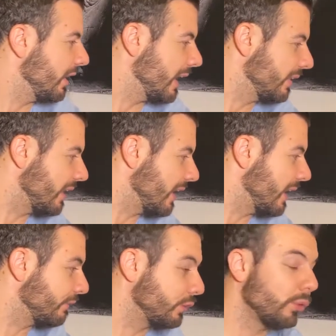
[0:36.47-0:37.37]
and
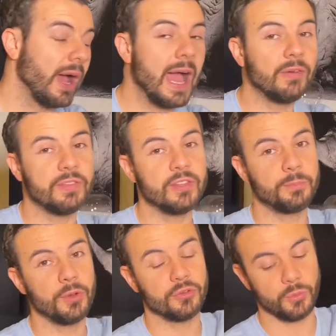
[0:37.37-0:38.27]
if you don't have these
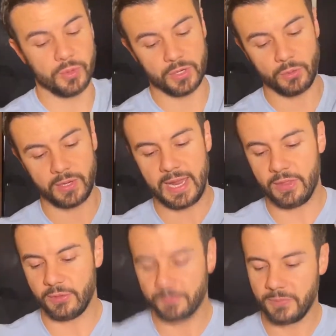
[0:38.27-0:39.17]
books, you want to go and
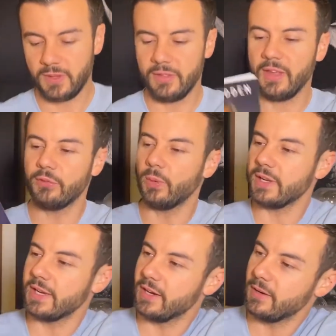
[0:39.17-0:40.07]
get them. This
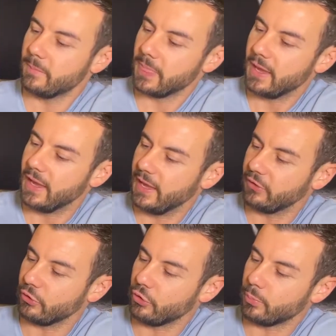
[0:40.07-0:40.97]
one here
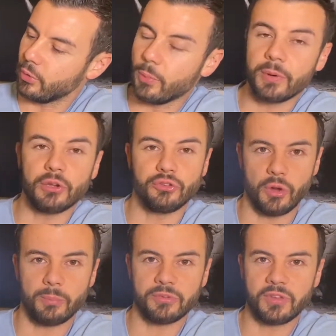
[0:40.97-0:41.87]
is Your Property
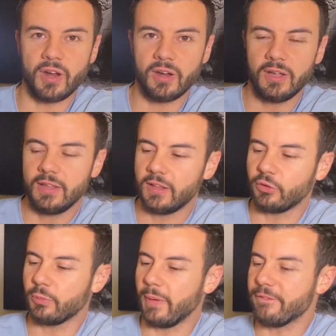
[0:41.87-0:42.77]
Jumpstart.
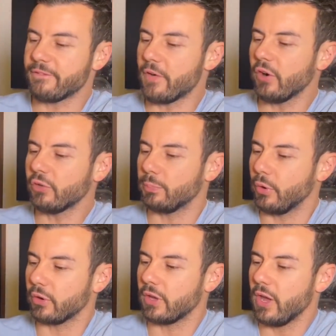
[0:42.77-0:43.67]
This is my first
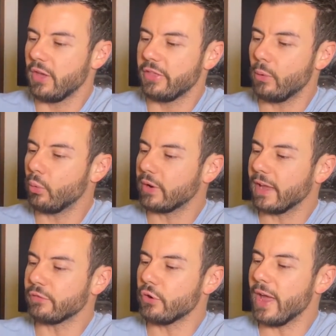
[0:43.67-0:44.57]
book that will
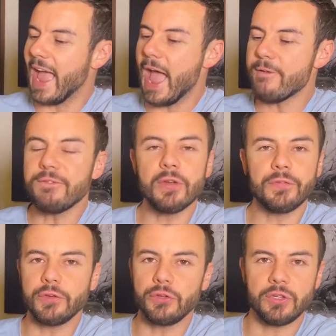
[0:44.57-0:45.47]
give you
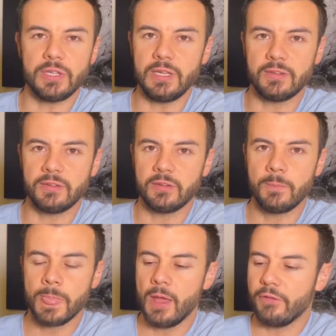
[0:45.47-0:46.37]
everything you need
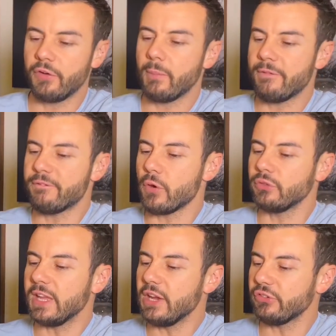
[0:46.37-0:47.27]
from a
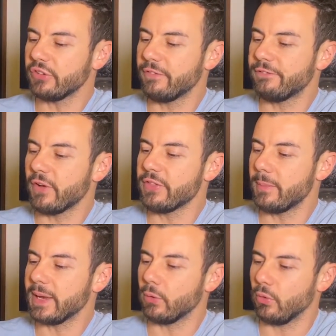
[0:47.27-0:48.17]
foundation and
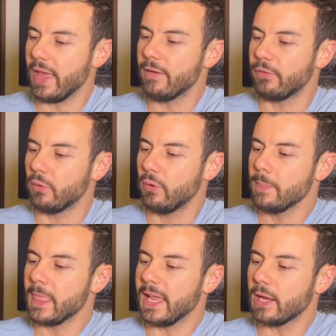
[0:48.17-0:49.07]
fundamental level,
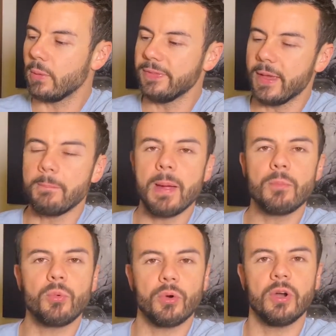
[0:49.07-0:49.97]
and I go into a
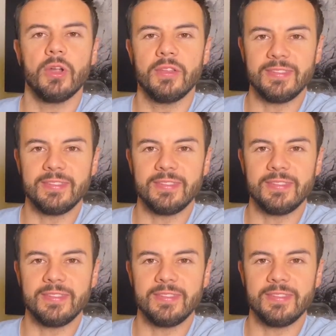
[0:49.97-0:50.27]
bit more